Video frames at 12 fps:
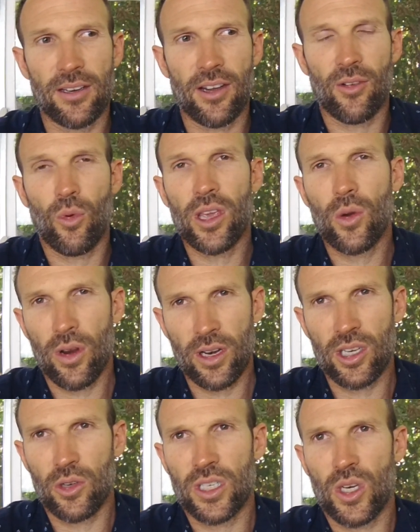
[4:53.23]
No, what you want
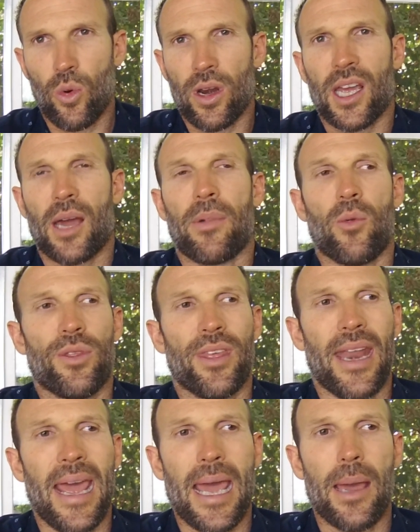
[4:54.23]
to do is you want to come up with
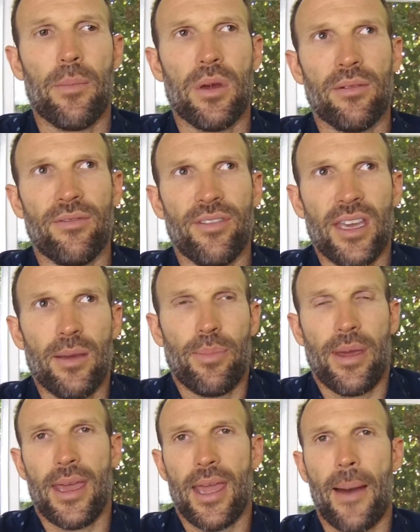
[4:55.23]
an
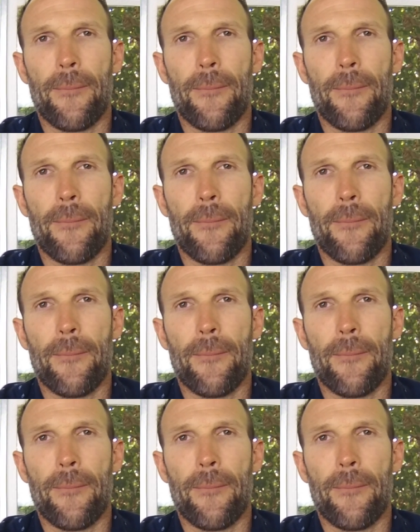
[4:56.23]
MVP,